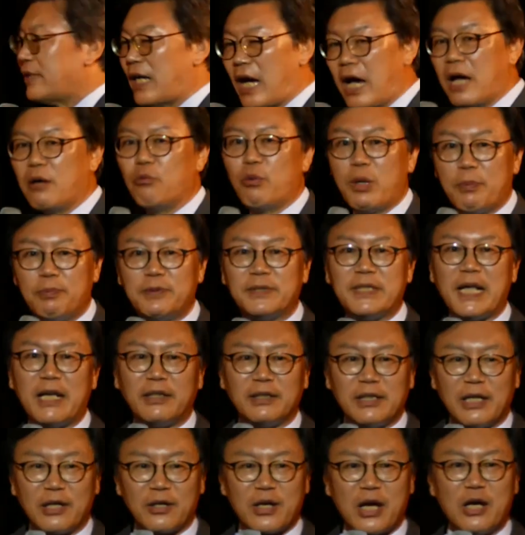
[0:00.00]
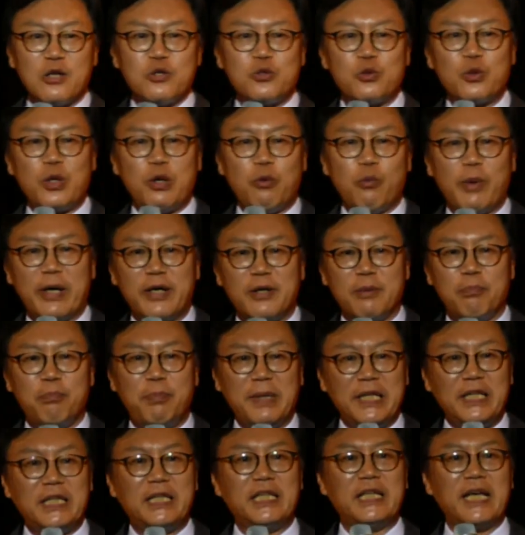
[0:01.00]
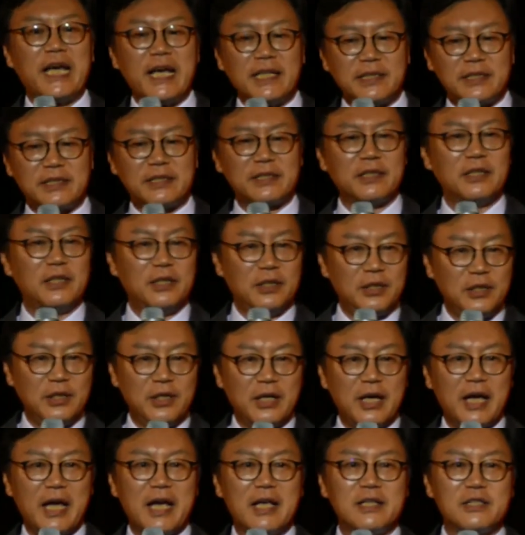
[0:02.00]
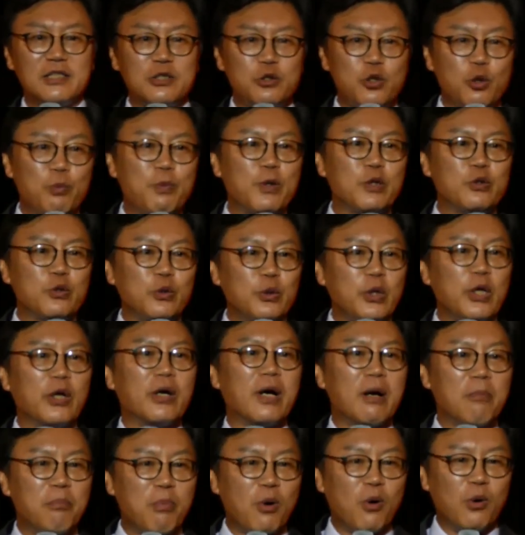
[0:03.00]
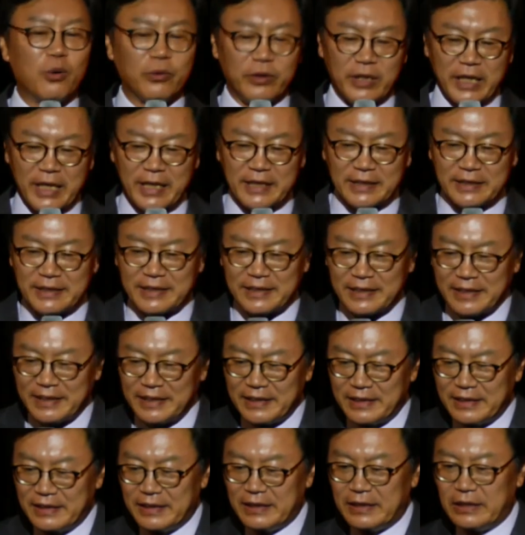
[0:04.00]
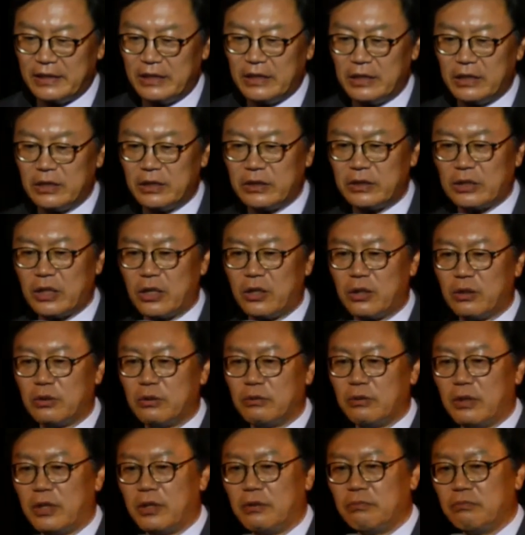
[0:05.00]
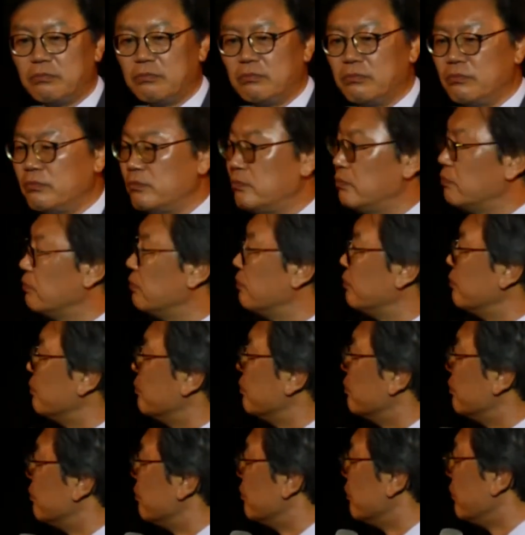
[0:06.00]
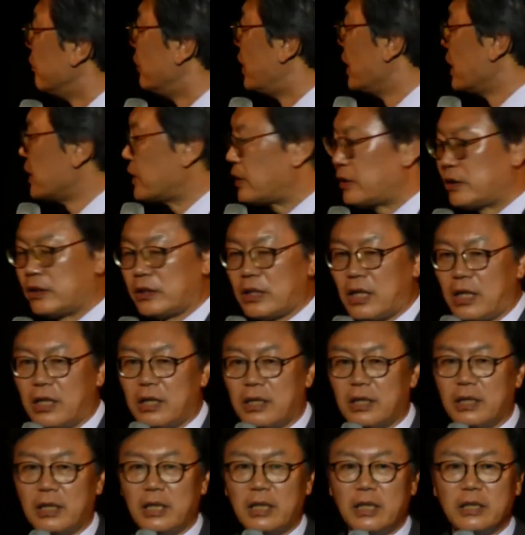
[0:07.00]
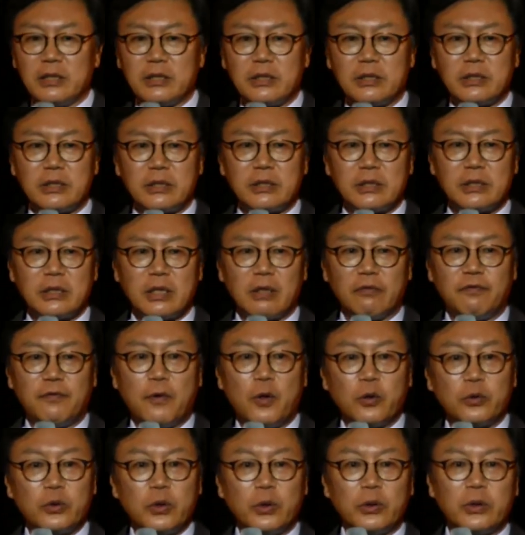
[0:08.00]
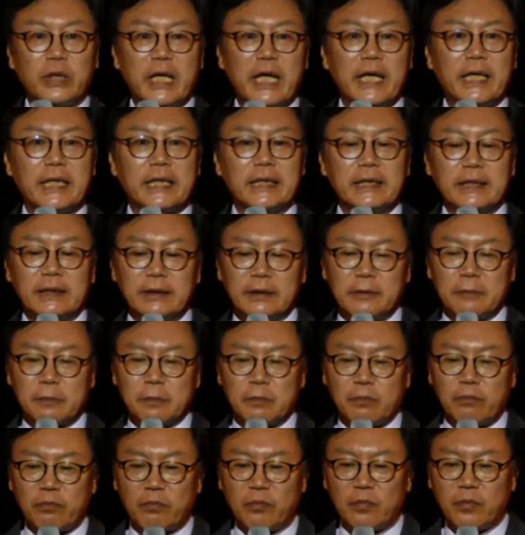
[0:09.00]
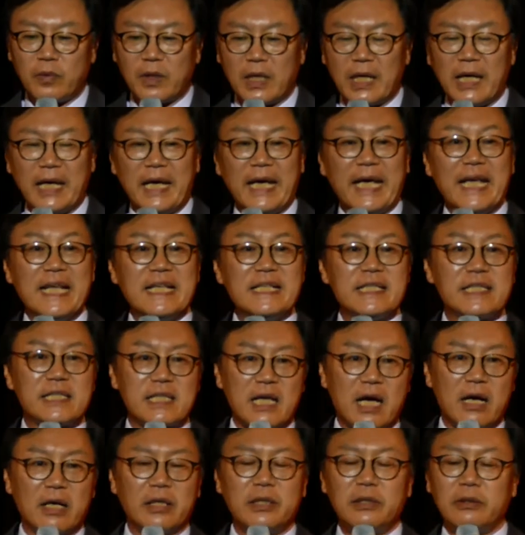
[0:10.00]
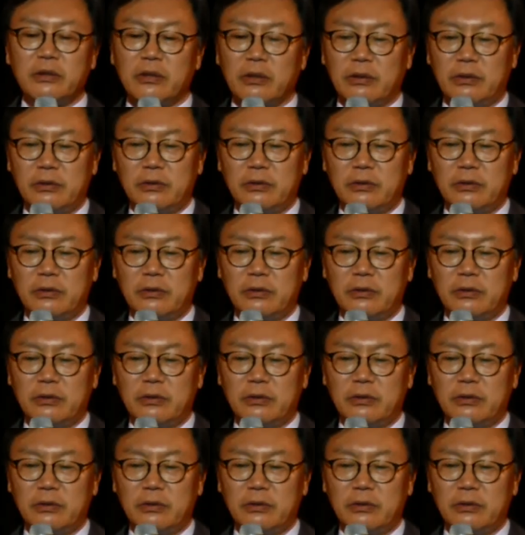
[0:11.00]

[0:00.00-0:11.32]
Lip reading: I represent a country where BTS and Super Junior are born, yes. So this is a photo taken inside